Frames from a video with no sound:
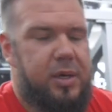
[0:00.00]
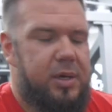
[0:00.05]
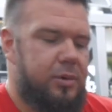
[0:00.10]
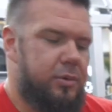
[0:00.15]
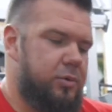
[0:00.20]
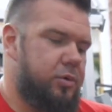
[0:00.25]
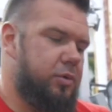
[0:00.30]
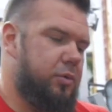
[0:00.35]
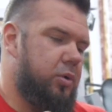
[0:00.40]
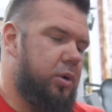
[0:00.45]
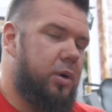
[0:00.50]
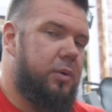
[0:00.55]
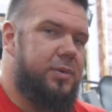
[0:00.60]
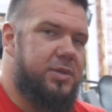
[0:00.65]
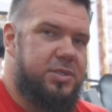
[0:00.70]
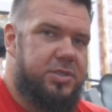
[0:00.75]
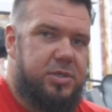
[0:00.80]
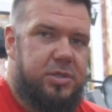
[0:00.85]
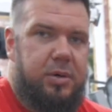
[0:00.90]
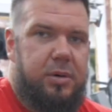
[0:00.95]
you work
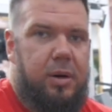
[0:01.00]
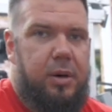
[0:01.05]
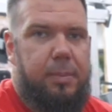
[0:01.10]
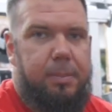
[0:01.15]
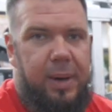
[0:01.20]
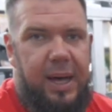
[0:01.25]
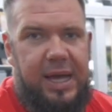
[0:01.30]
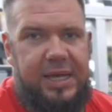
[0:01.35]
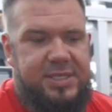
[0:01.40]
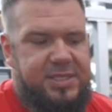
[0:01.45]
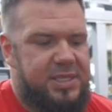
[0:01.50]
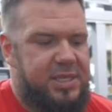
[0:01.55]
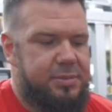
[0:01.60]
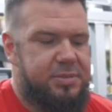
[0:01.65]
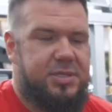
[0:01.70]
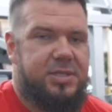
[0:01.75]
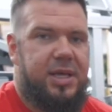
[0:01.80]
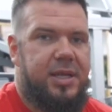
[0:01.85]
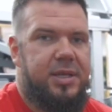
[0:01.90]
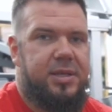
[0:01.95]
with your
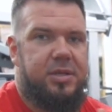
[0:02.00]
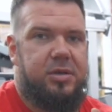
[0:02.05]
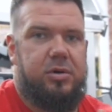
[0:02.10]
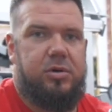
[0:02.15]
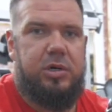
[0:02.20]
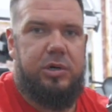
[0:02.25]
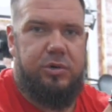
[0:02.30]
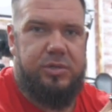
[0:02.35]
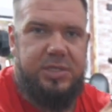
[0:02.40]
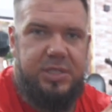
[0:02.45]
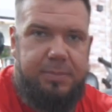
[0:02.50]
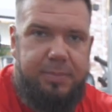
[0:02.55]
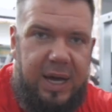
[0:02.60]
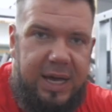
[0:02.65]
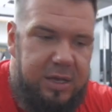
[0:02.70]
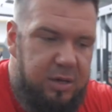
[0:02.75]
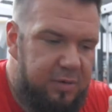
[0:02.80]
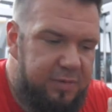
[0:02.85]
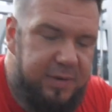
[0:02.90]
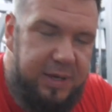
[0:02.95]
biceps, and you hold it by
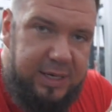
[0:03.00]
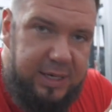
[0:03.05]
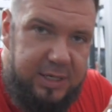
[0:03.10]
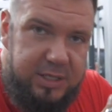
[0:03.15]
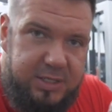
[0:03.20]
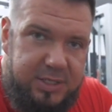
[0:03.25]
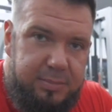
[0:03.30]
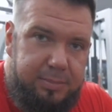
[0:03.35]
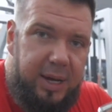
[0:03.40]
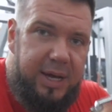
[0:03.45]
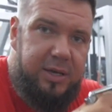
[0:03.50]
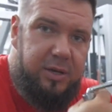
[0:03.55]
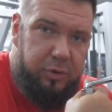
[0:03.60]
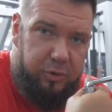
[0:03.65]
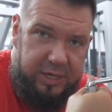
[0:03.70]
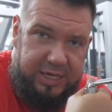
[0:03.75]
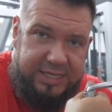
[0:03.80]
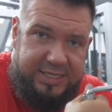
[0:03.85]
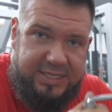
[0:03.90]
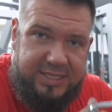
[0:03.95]
your fingers and by your
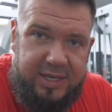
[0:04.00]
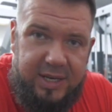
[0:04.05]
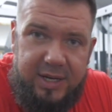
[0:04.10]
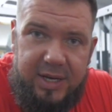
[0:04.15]
wrist.